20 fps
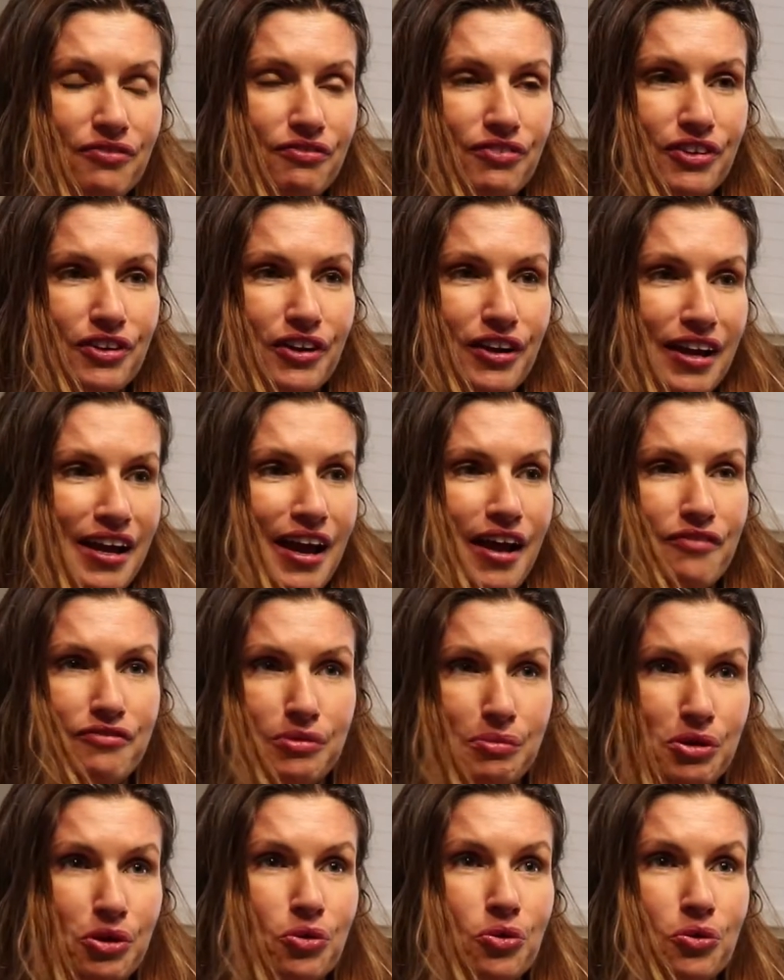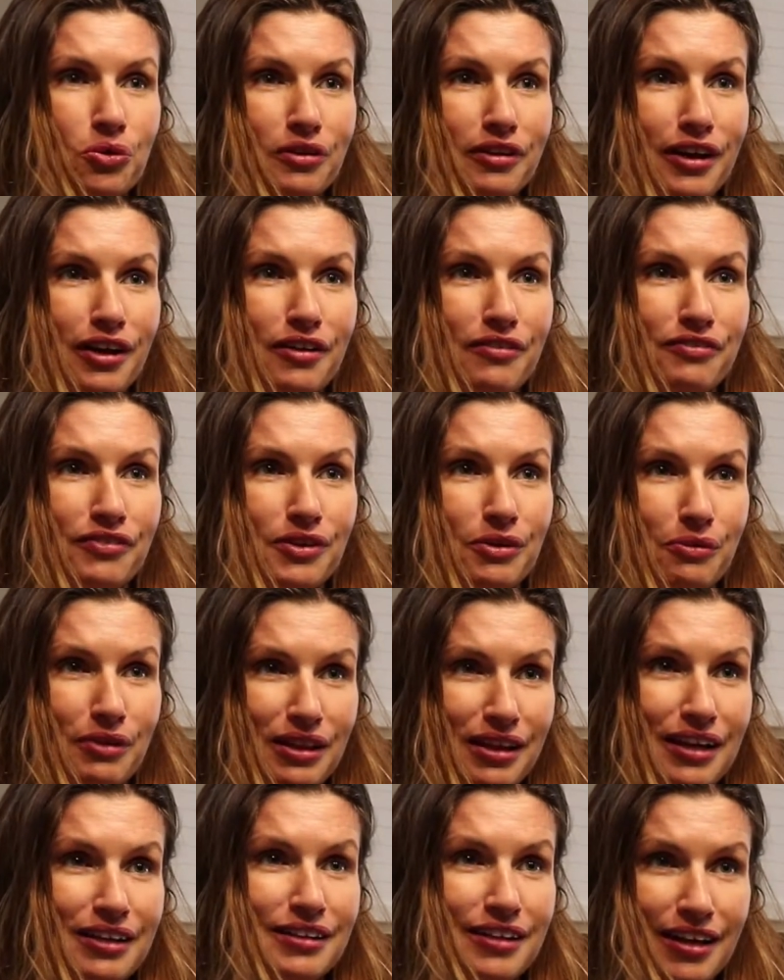they're going to have to be cool enough that we
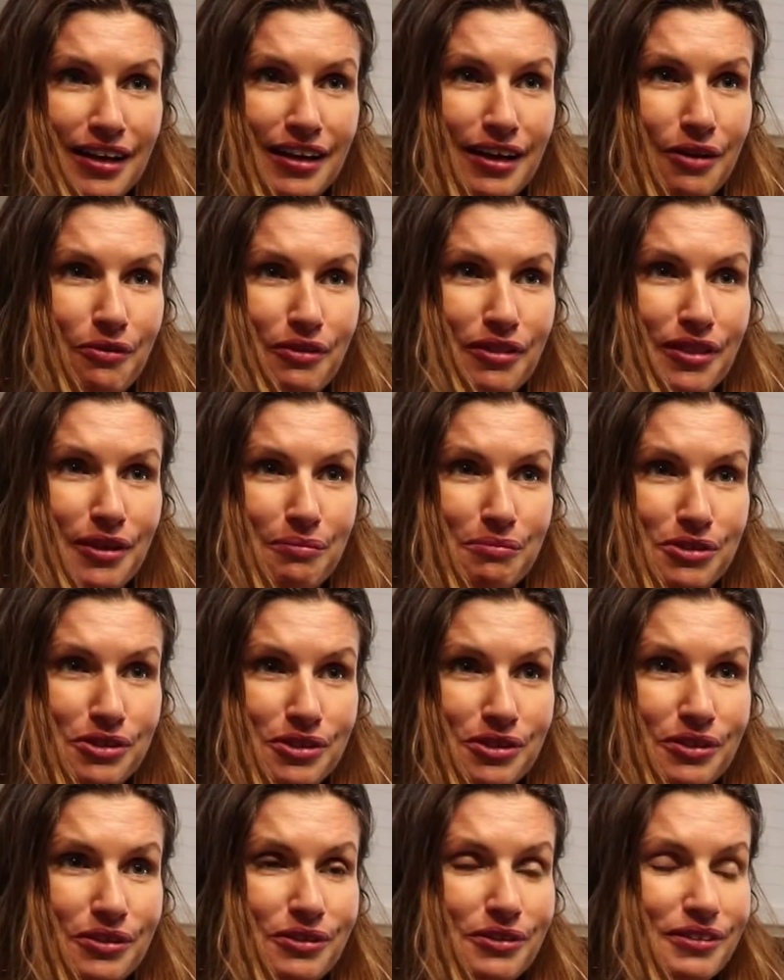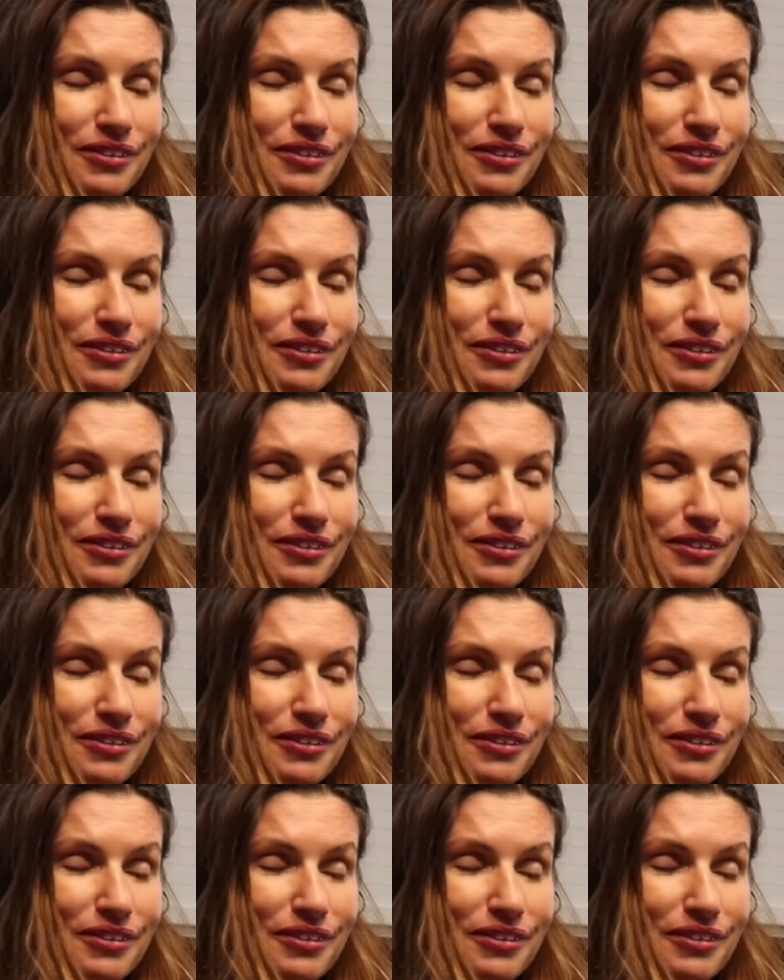like to hang out with them too,